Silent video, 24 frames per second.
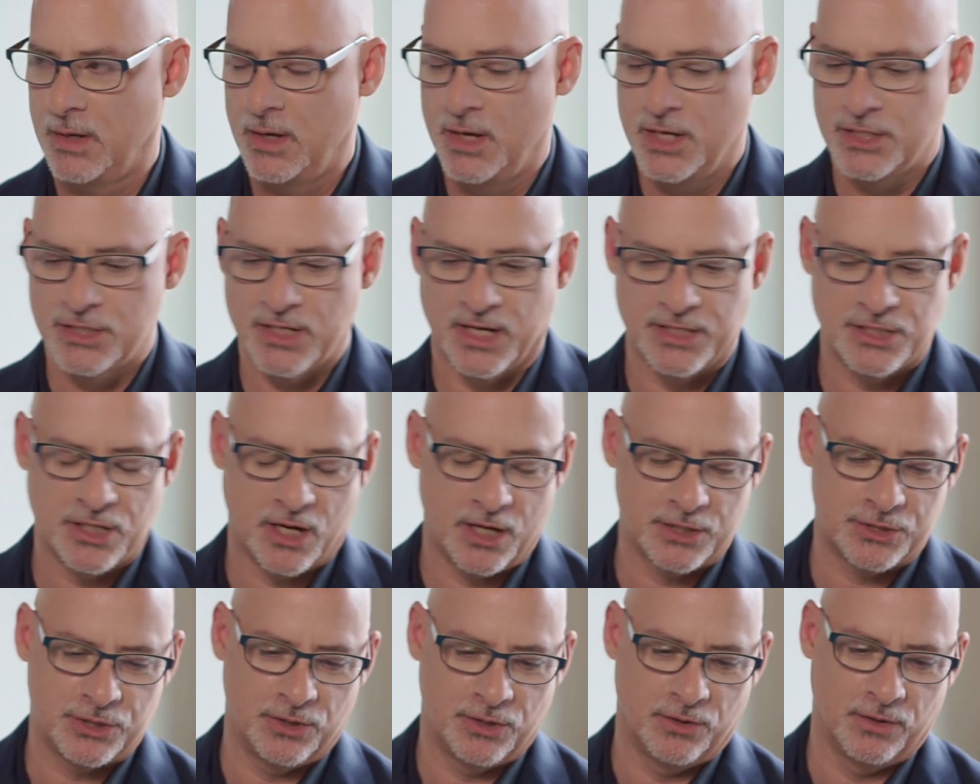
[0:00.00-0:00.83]
So I
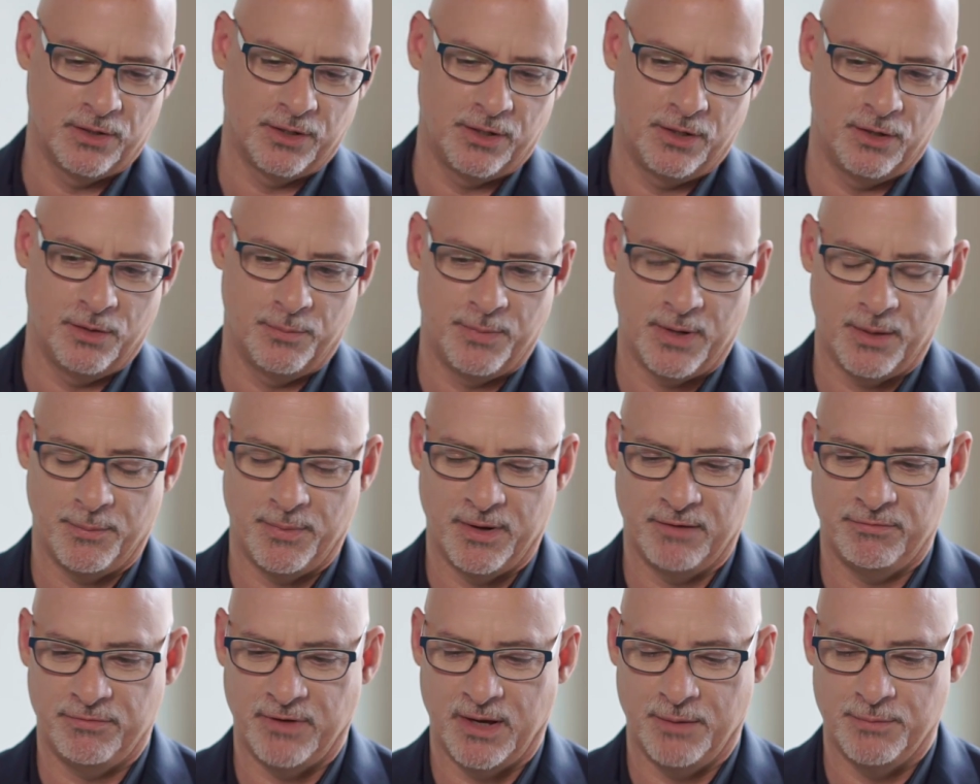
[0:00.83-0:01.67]
talked earlier about
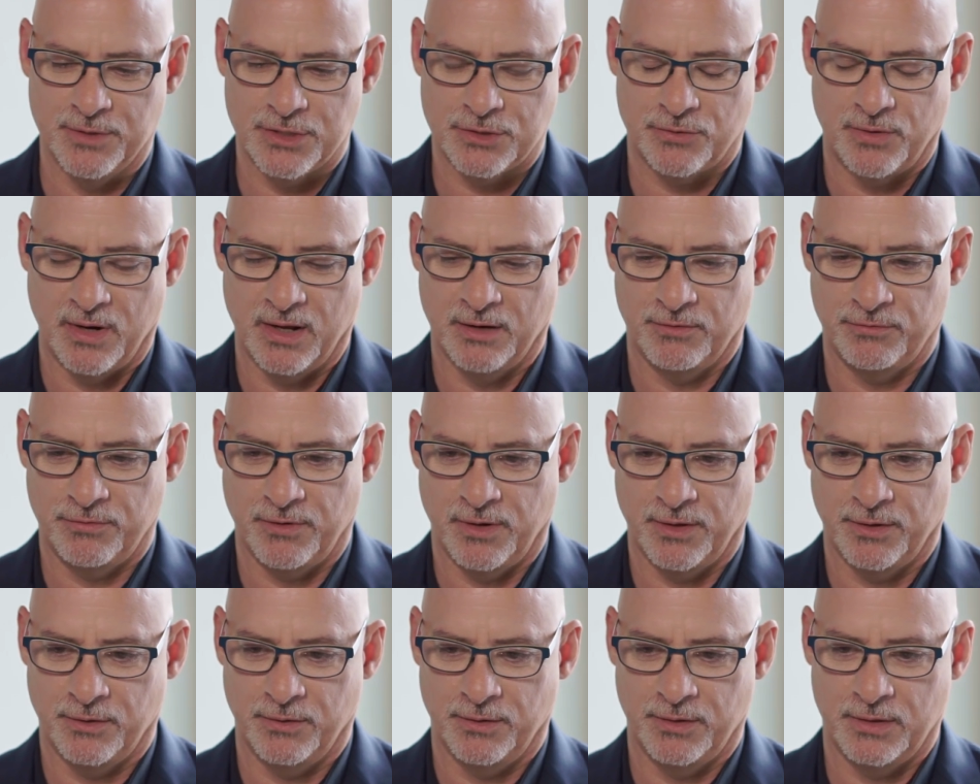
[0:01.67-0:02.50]
my famous
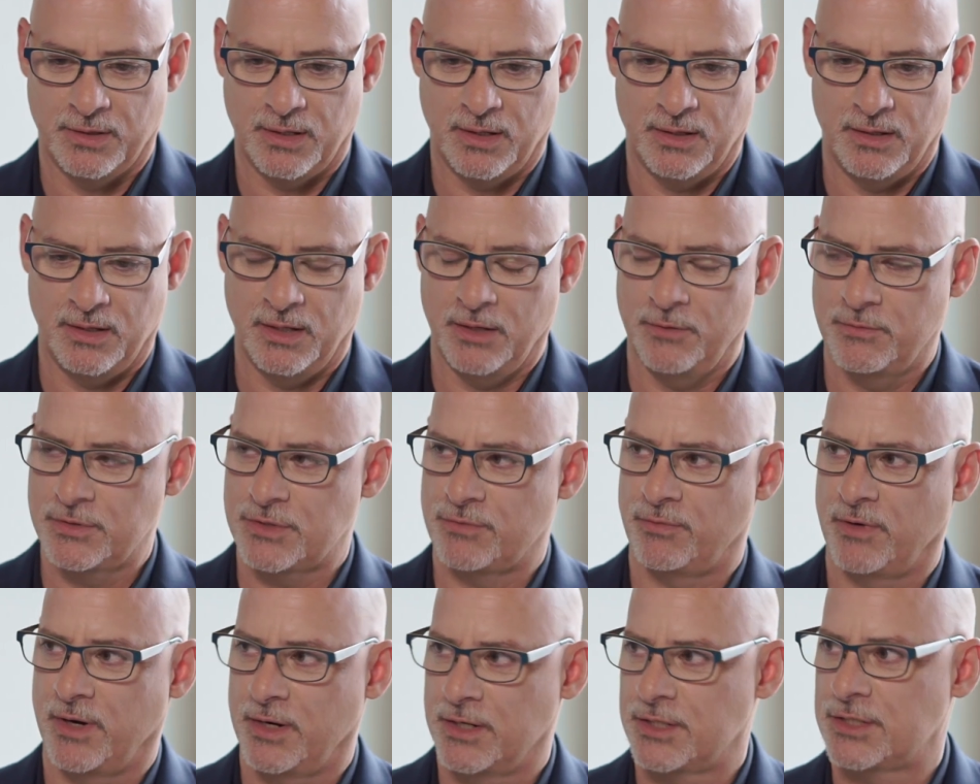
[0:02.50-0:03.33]
grandfather, and he was
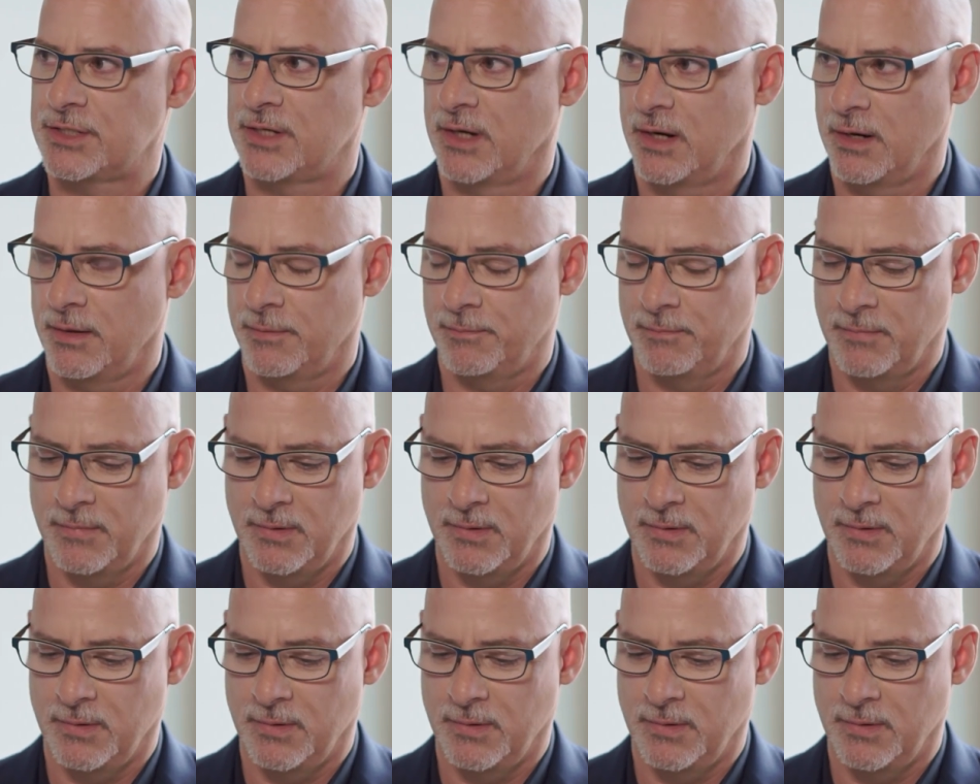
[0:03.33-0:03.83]
Fred Astaire.